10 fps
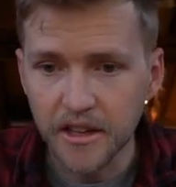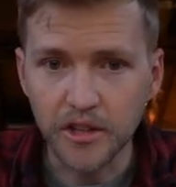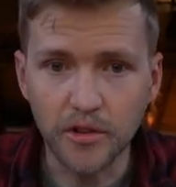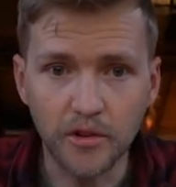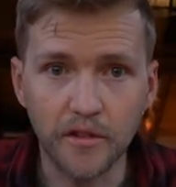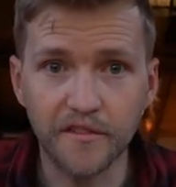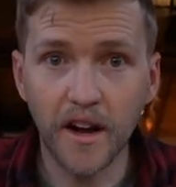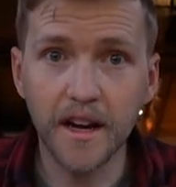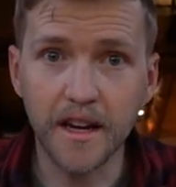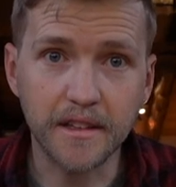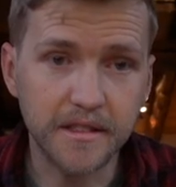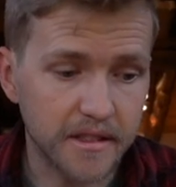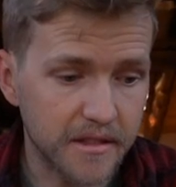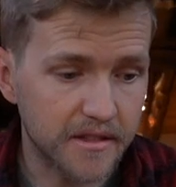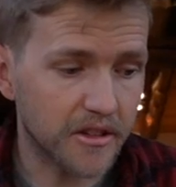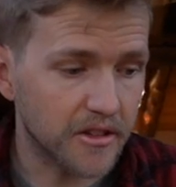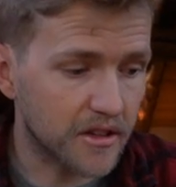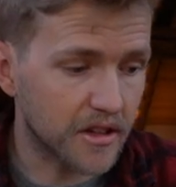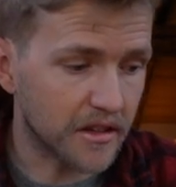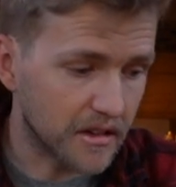your finances so you
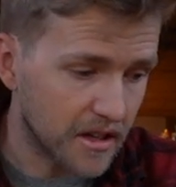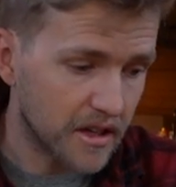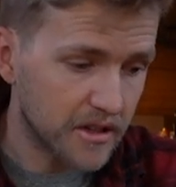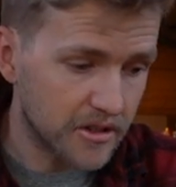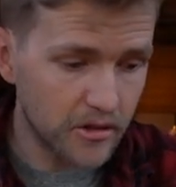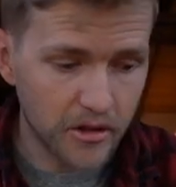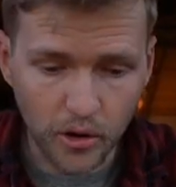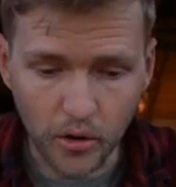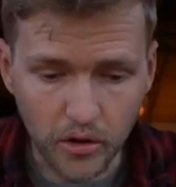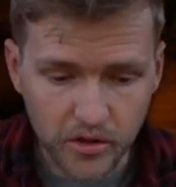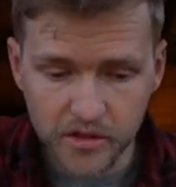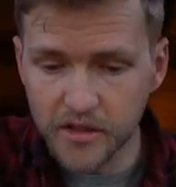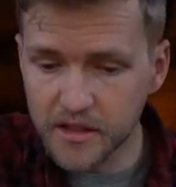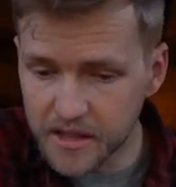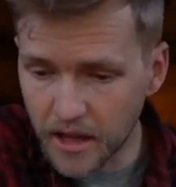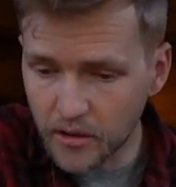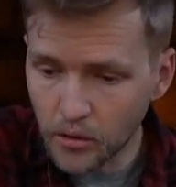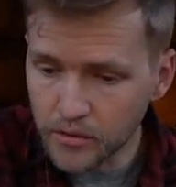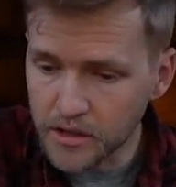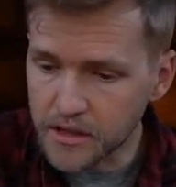can do the course, take
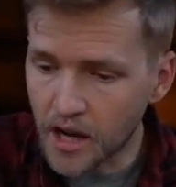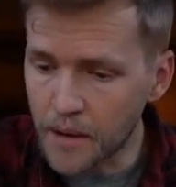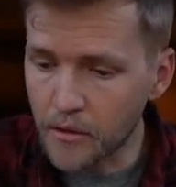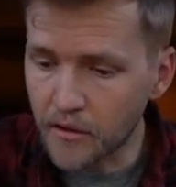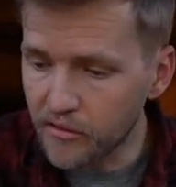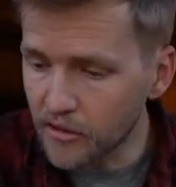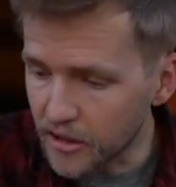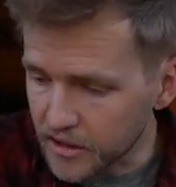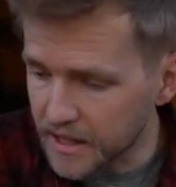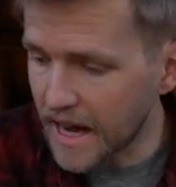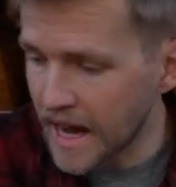all this time off work,